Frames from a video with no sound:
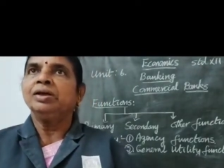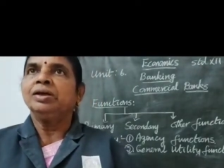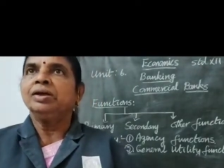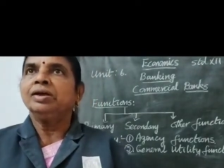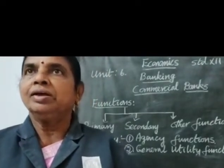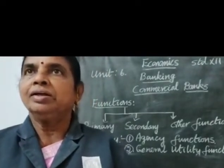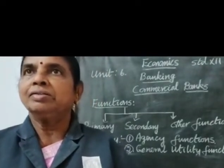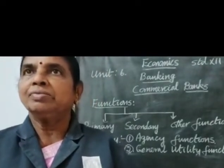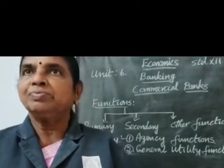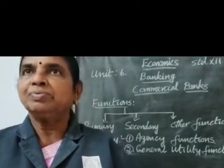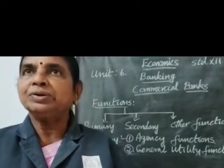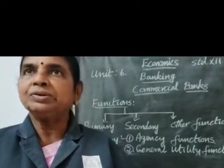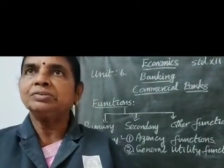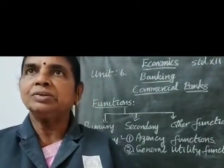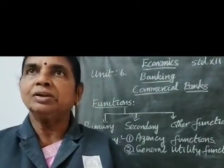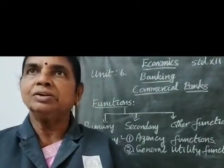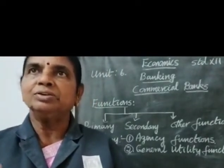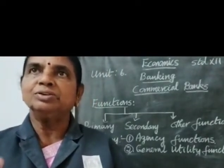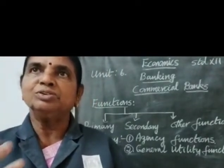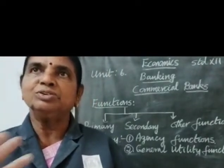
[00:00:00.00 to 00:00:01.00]

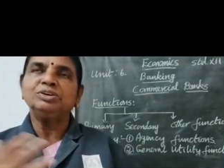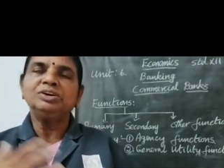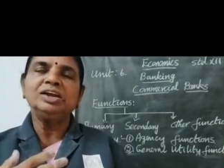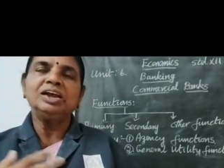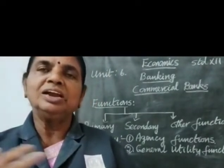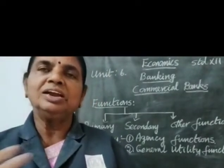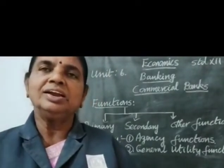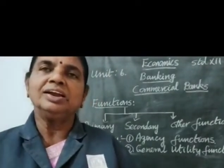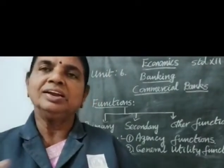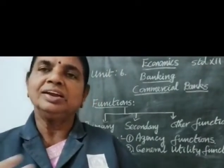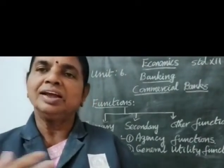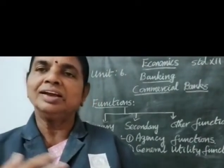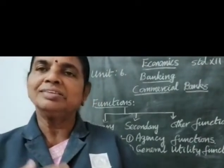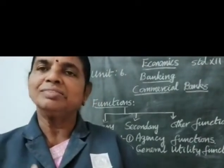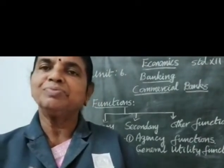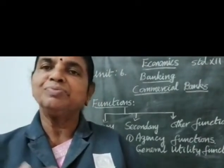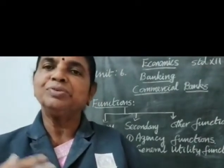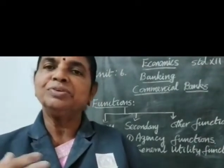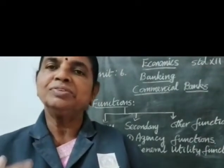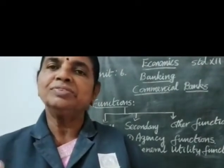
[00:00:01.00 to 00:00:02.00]
especially to deal in
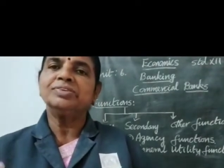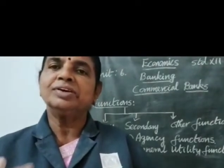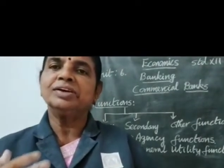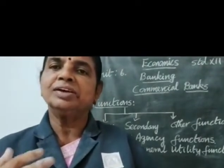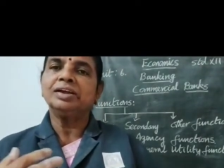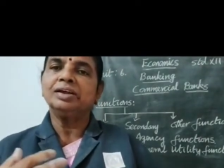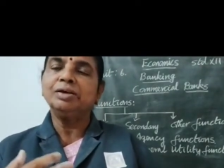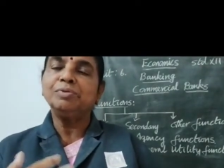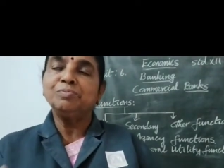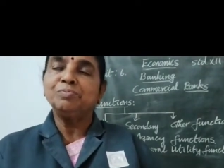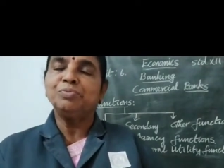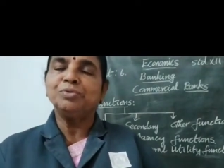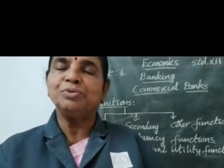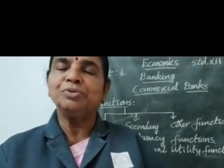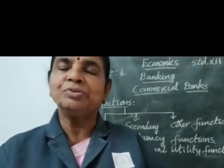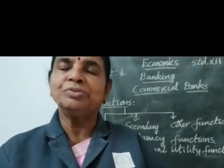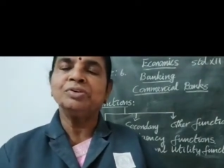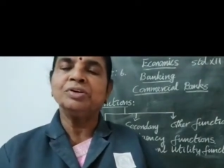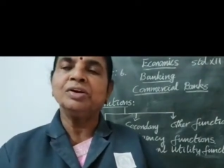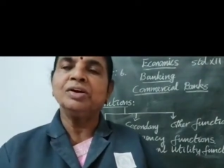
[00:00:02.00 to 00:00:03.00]
exports and
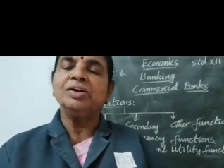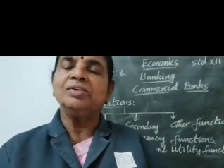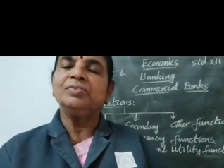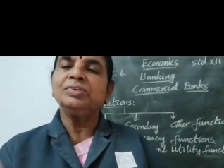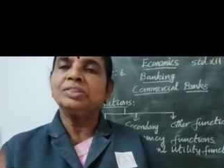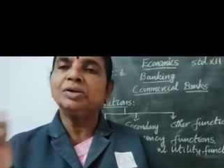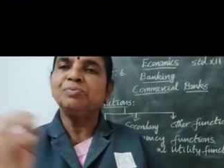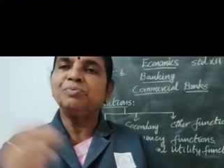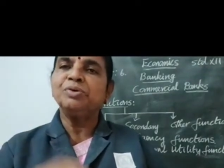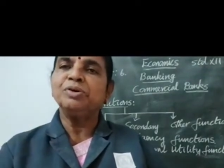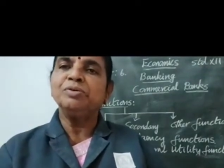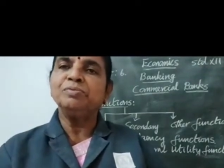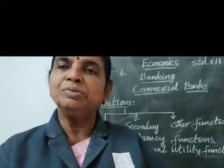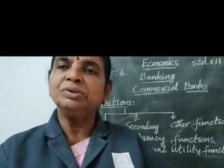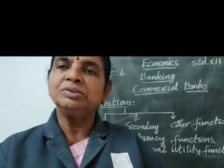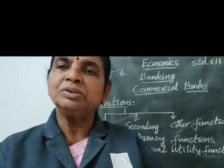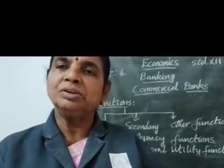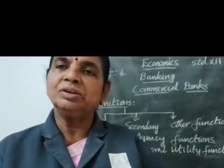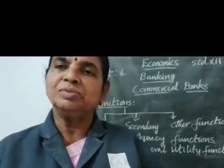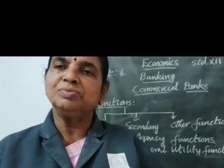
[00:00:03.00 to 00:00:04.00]
imports with the
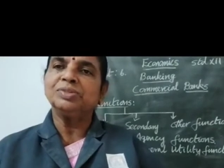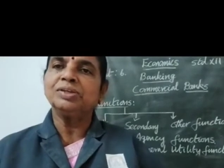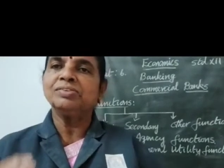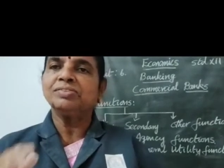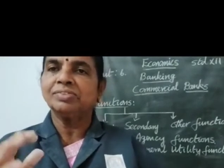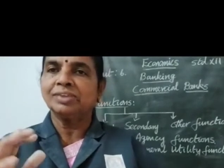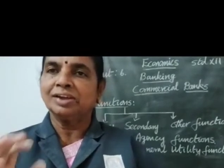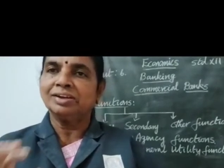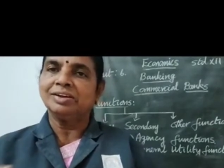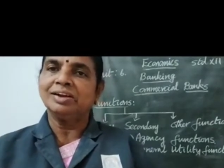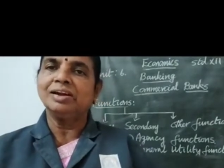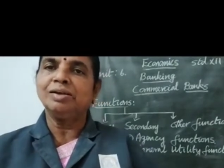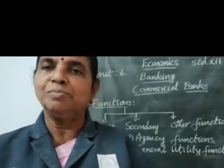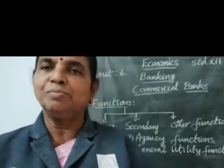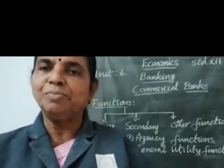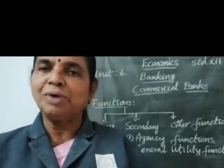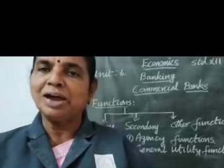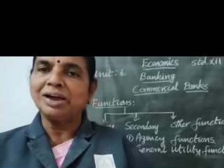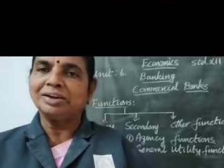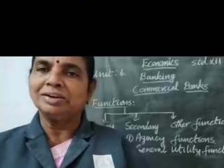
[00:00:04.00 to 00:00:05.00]
permission of the central
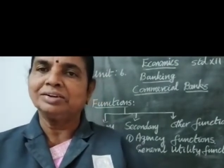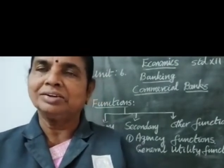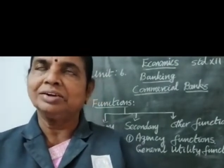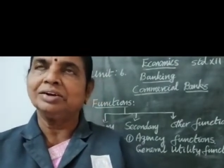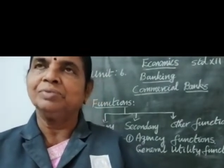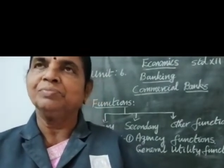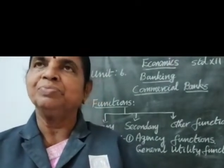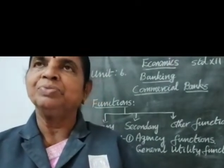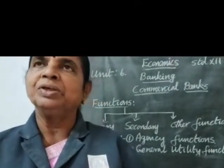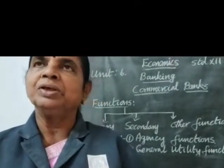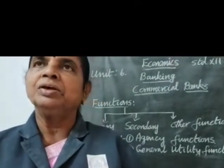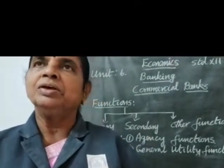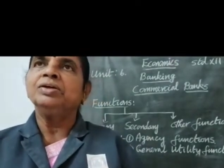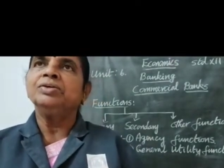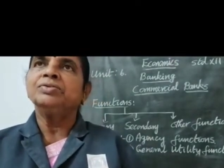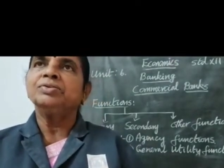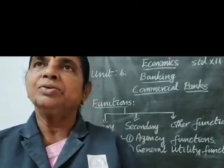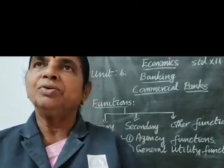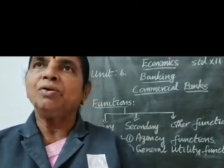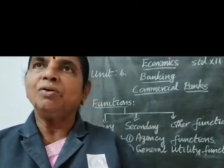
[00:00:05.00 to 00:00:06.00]
bank.
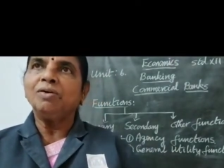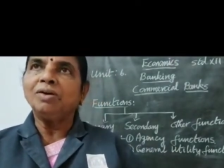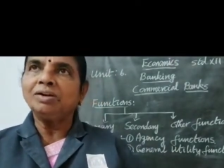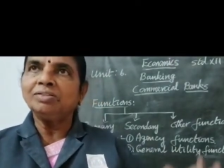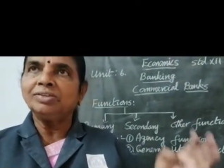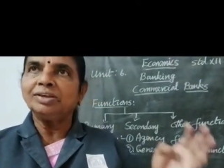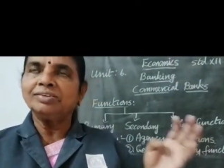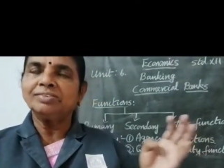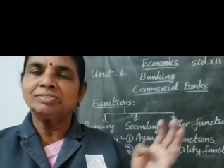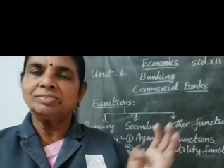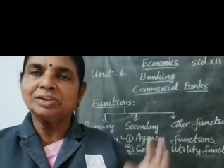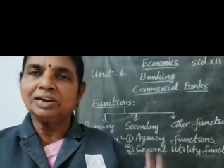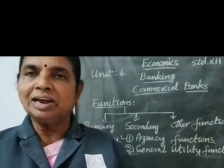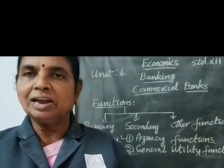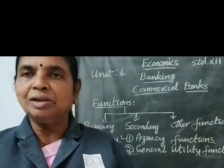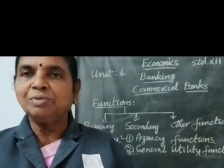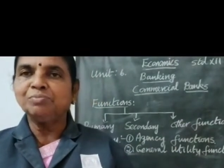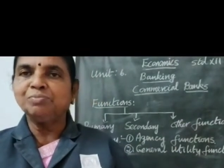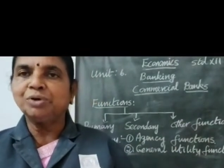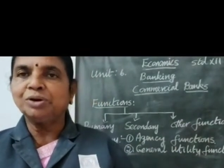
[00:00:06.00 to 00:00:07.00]
So all these
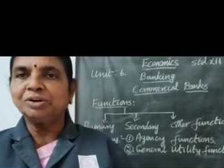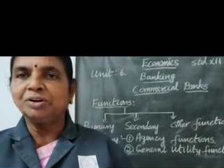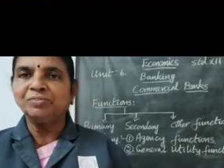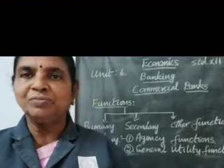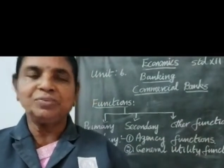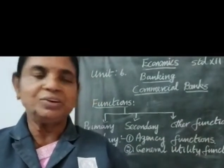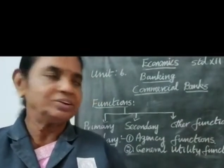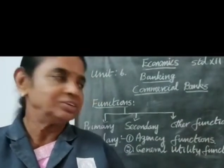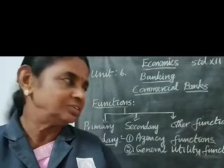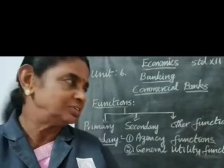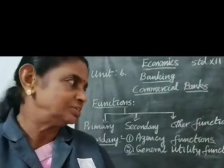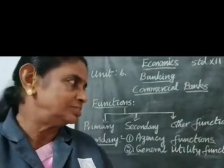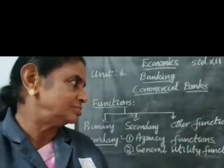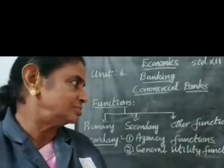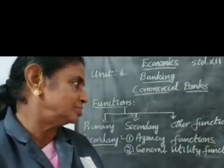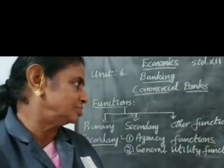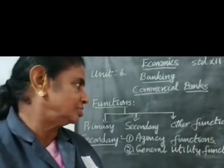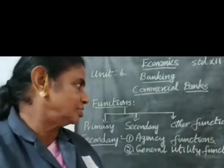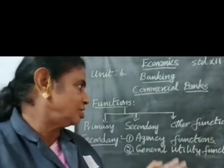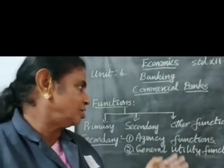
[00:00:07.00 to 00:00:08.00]
three important
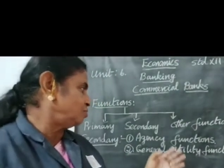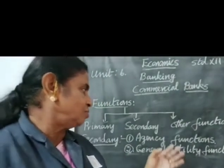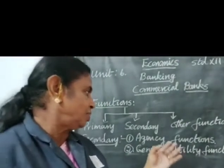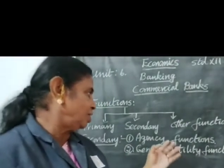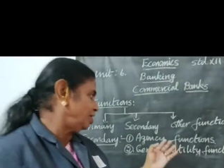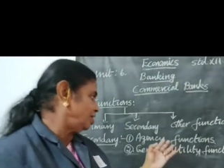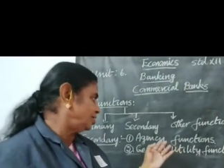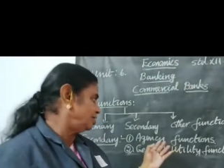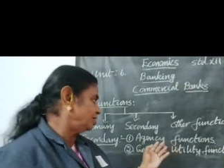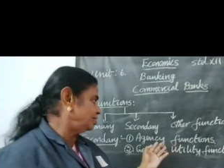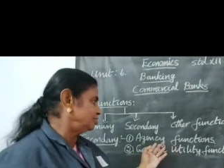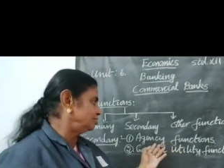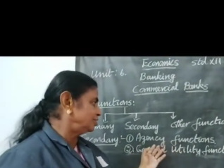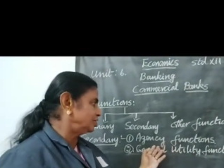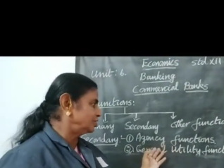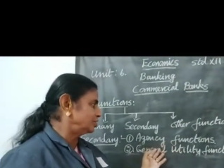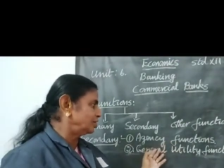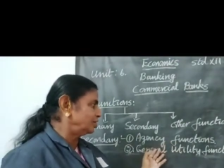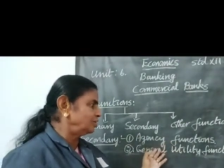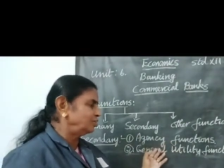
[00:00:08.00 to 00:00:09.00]
functions come under
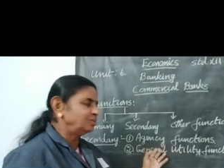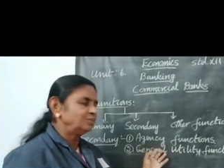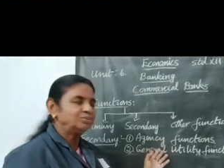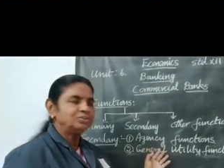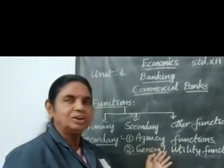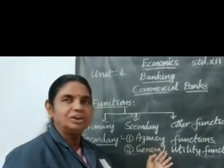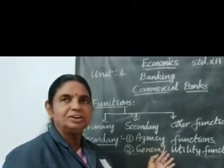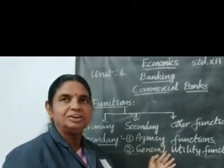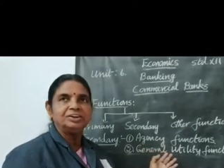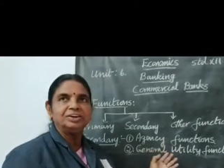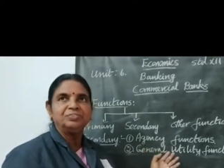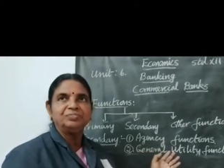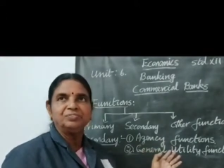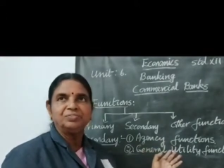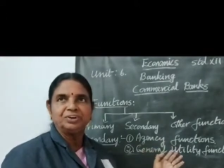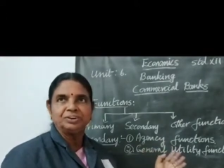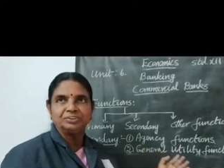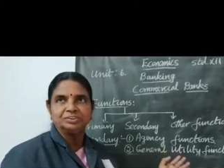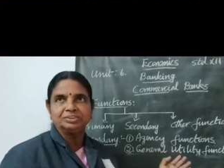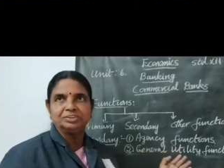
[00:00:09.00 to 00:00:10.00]
general utility
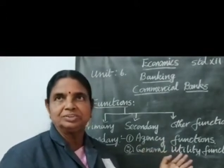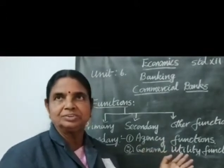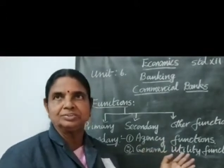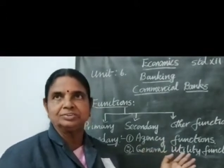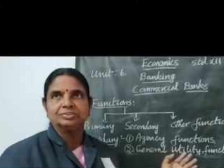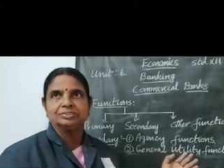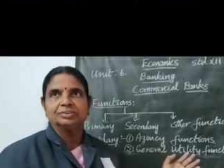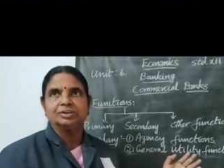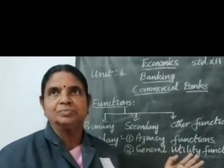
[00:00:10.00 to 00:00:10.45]
functions.